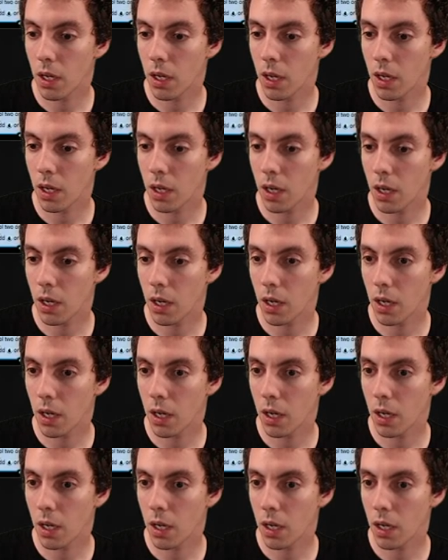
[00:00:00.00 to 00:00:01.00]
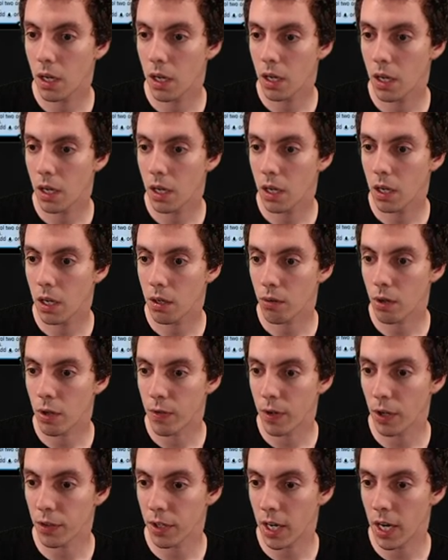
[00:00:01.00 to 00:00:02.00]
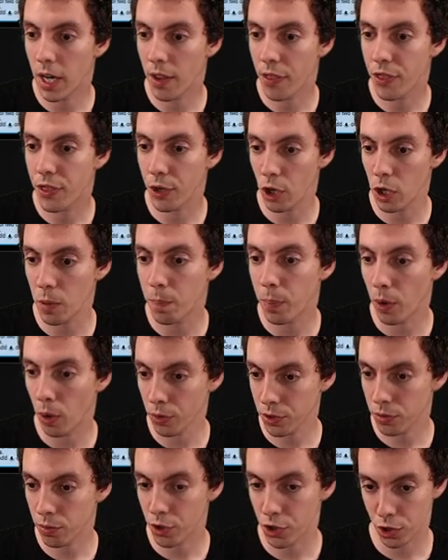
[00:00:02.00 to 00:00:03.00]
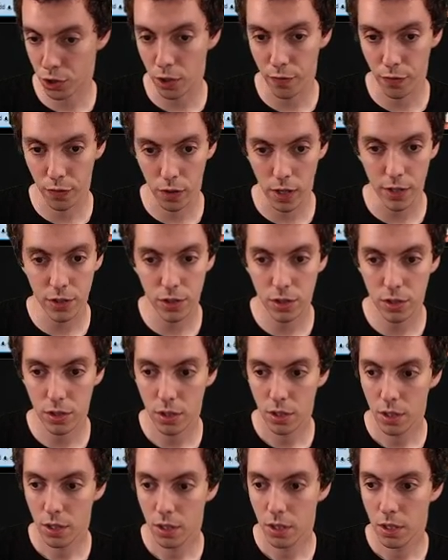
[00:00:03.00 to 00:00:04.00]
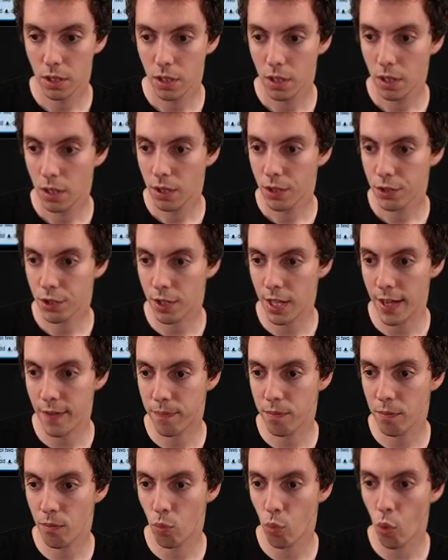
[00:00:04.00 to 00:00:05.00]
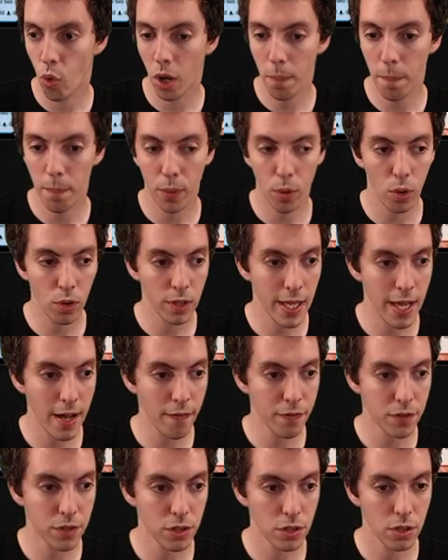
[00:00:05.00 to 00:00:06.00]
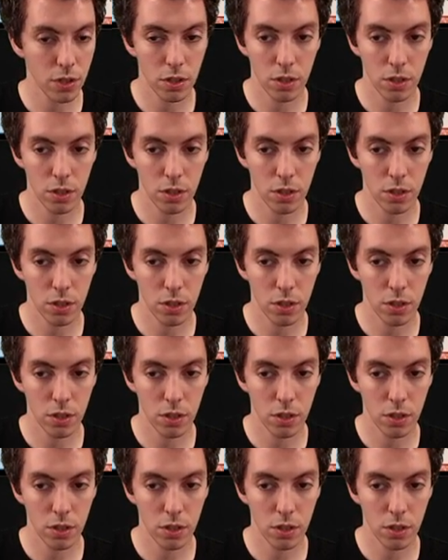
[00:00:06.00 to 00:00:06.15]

Uh, revealed a third Bolt, which is good for us. So they have one Bolt left.